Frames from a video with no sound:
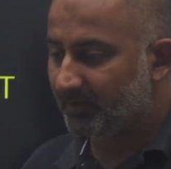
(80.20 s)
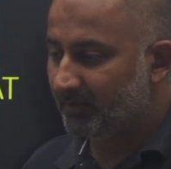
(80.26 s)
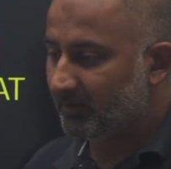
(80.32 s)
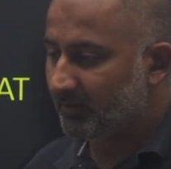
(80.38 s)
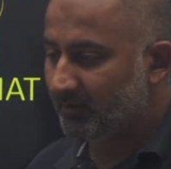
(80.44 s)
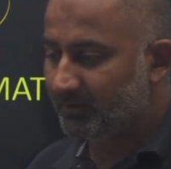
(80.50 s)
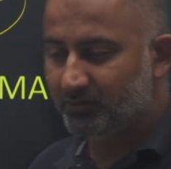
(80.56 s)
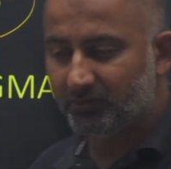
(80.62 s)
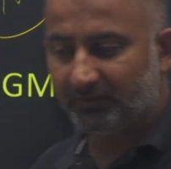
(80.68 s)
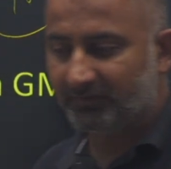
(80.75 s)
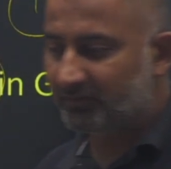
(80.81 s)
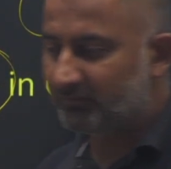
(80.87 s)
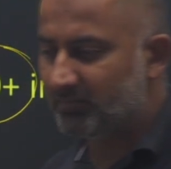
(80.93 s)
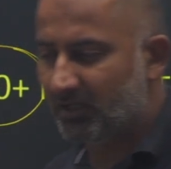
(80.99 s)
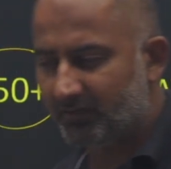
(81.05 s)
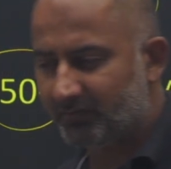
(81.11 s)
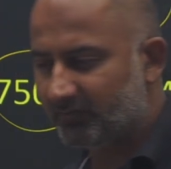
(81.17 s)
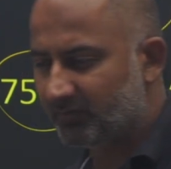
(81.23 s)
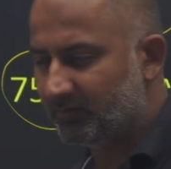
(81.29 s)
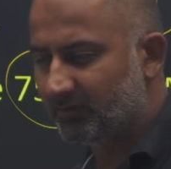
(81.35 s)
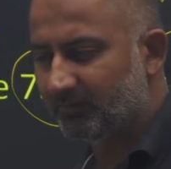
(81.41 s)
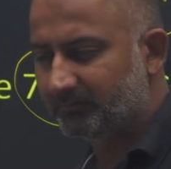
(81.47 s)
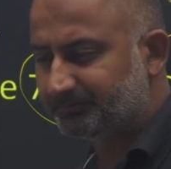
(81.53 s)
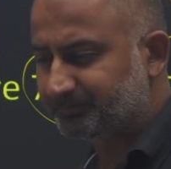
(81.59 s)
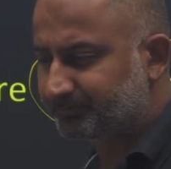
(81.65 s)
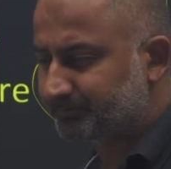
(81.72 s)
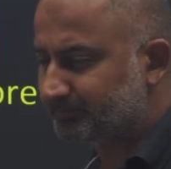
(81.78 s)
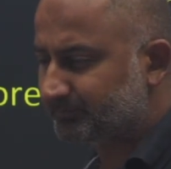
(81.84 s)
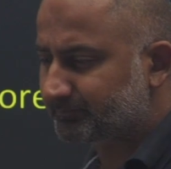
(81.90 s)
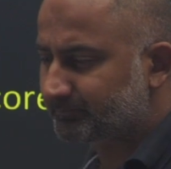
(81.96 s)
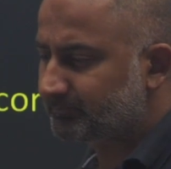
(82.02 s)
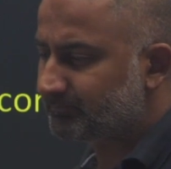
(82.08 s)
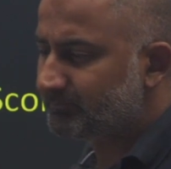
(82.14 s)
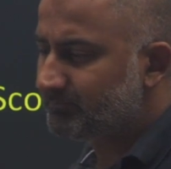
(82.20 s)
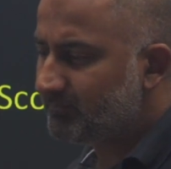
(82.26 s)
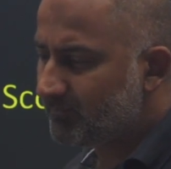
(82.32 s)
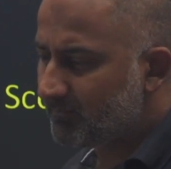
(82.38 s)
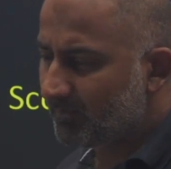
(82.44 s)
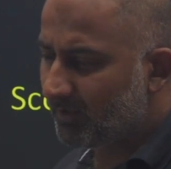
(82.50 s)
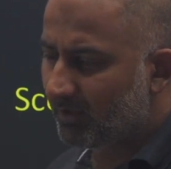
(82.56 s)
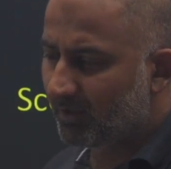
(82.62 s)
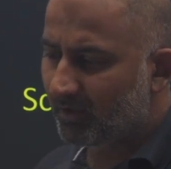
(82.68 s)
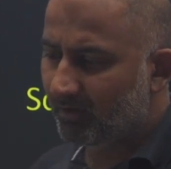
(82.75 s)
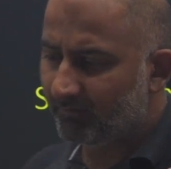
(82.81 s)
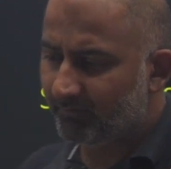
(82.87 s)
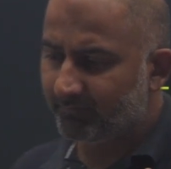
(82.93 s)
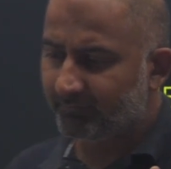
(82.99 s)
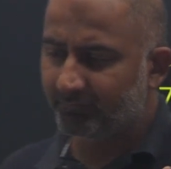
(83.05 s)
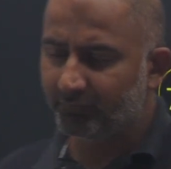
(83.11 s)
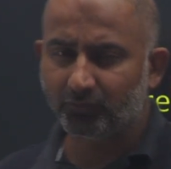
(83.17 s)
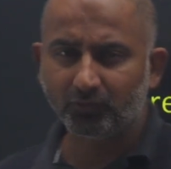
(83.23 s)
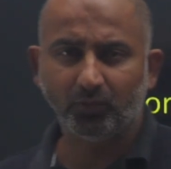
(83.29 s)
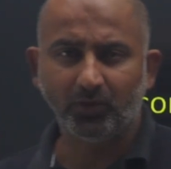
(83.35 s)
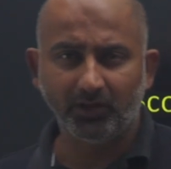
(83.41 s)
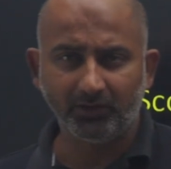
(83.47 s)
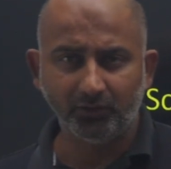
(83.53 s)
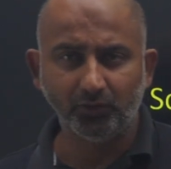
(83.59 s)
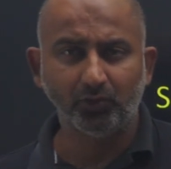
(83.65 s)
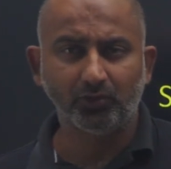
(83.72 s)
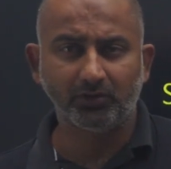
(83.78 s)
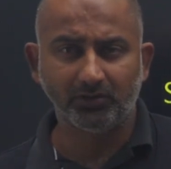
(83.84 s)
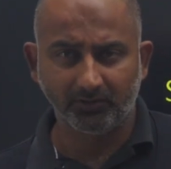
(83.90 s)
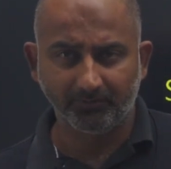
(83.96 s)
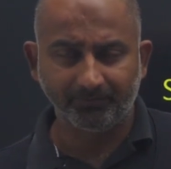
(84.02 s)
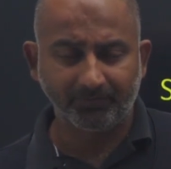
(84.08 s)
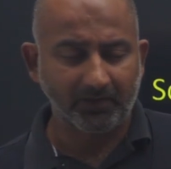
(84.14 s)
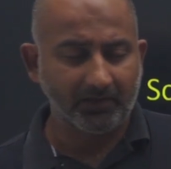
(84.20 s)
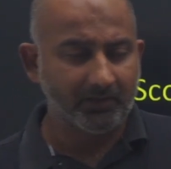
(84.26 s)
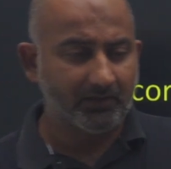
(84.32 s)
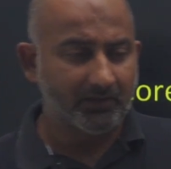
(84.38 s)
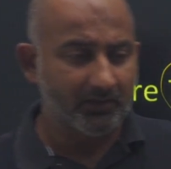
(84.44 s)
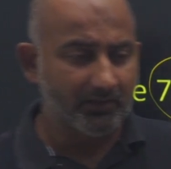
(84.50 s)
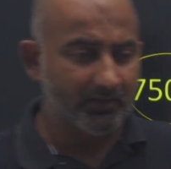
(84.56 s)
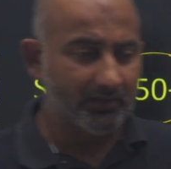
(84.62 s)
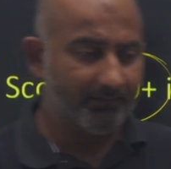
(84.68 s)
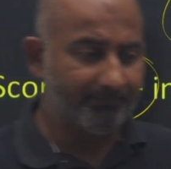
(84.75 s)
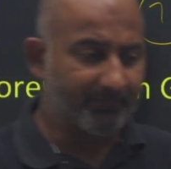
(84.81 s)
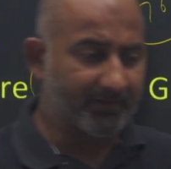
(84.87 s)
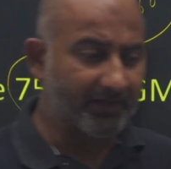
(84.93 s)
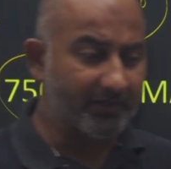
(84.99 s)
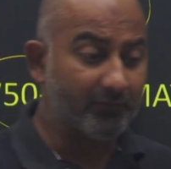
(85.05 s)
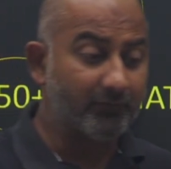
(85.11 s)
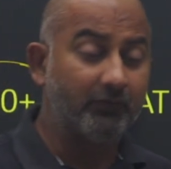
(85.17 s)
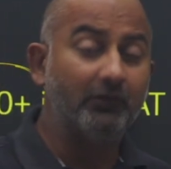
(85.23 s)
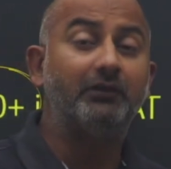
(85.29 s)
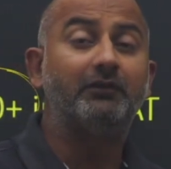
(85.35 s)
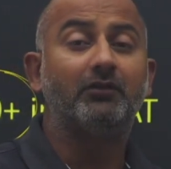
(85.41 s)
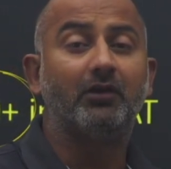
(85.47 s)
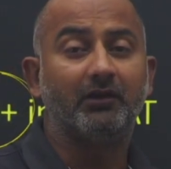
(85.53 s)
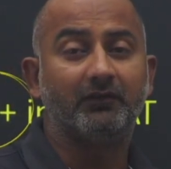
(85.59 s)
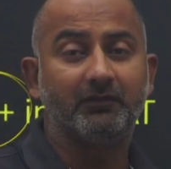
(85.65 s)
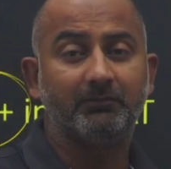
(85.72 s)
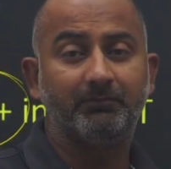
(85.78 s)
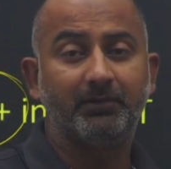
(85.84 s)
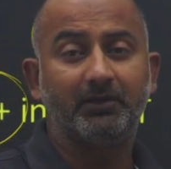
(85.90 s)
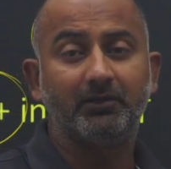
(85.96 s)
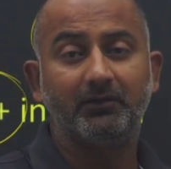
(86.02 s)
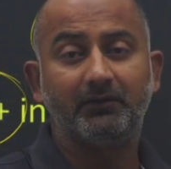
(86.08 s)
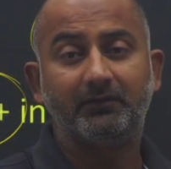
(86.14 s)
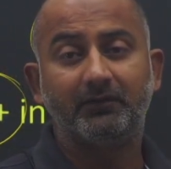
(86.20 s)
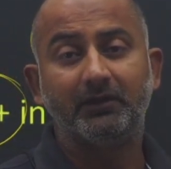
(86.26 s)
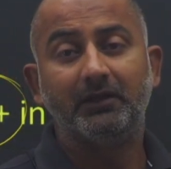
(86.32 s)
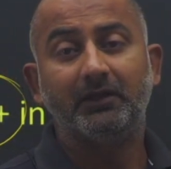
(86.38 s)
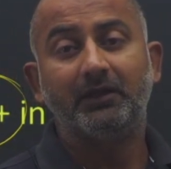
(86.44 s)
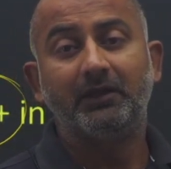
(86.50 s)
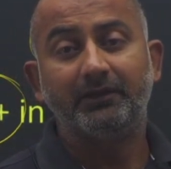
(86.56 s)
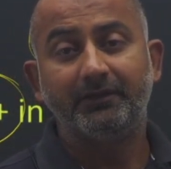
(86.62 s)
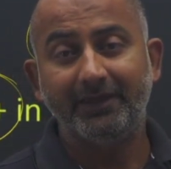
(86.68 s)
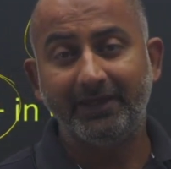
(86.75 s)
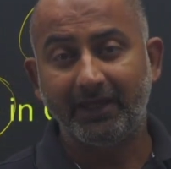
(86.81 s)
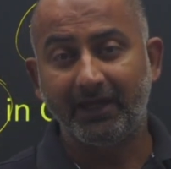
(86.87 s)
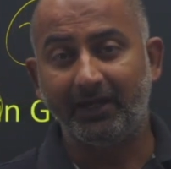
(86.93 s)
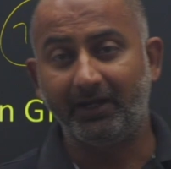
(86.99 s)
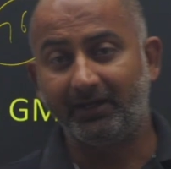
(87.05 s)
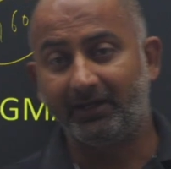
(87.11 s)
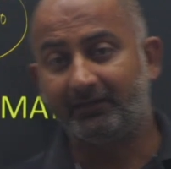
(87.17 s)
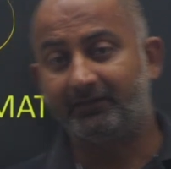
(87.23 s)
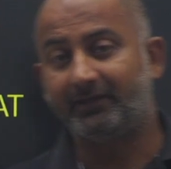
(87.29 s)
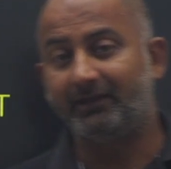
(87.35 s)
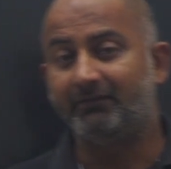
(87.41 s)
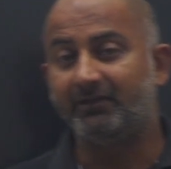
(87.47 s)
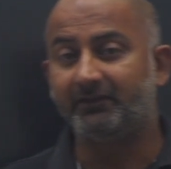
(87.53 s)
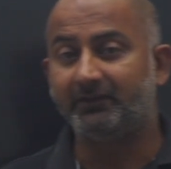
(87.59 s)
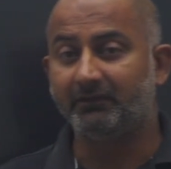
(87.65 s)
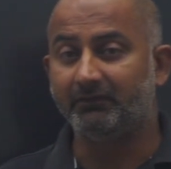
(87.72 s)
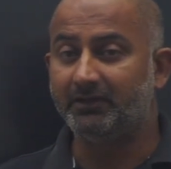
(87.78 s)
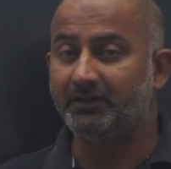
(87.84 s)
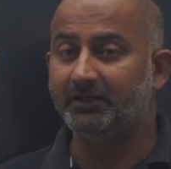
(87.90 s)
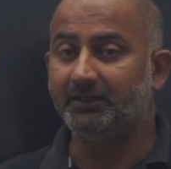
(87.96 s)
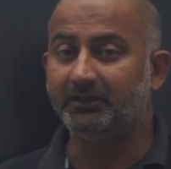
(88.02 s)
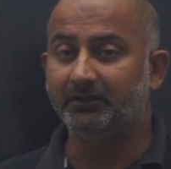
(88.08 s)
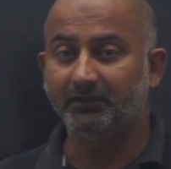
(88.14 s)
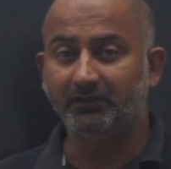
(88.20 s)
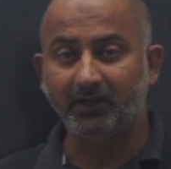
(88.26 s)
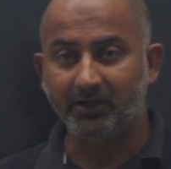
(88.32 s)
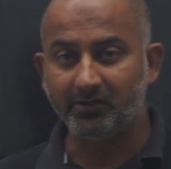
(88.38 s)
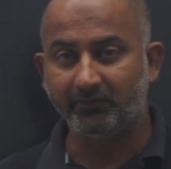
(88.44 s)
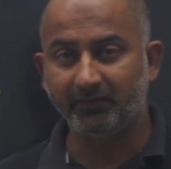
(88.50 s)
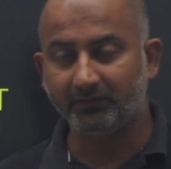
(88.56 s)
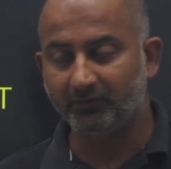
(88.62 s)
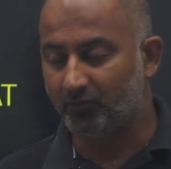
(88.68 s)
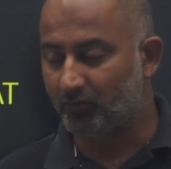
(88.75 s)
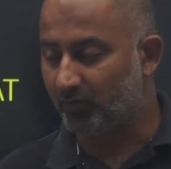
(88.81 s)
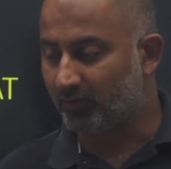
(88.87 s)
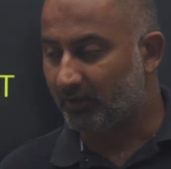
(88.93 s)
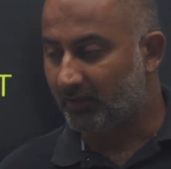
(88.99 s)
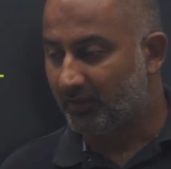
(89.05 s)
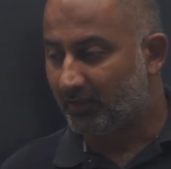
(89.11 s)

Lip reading: USC Marshall, Fuqua, Duke, getting full scholarship because they had a 770 kind of a score.